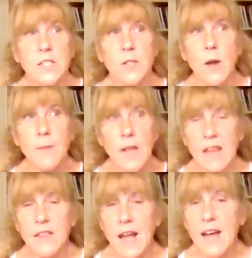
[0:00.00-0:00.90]
So I'm
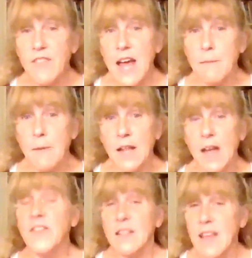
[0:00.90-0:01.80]
glad that I have that in my
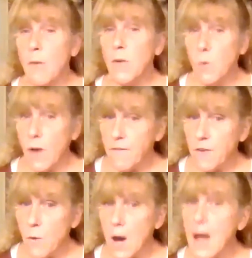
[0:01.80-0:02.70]
life. That went away
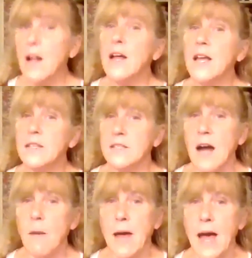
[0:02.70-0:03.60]
for a while and is
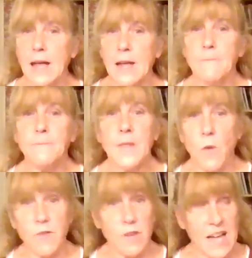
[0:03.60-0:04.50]
now back.
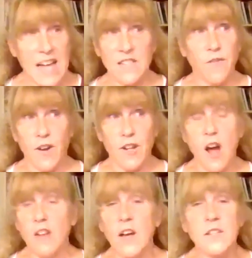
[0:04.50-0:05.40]
Whether it lasts for a
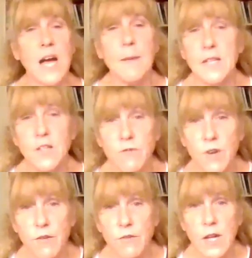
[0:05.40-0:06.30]
long, long time, I don't
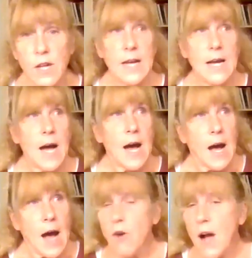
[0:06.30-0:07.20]
know.
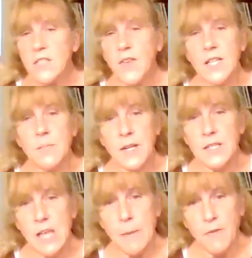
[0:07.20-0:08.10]
CrossFit has been a
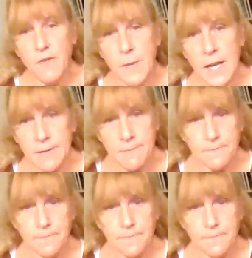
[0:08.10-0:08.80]
staple for me.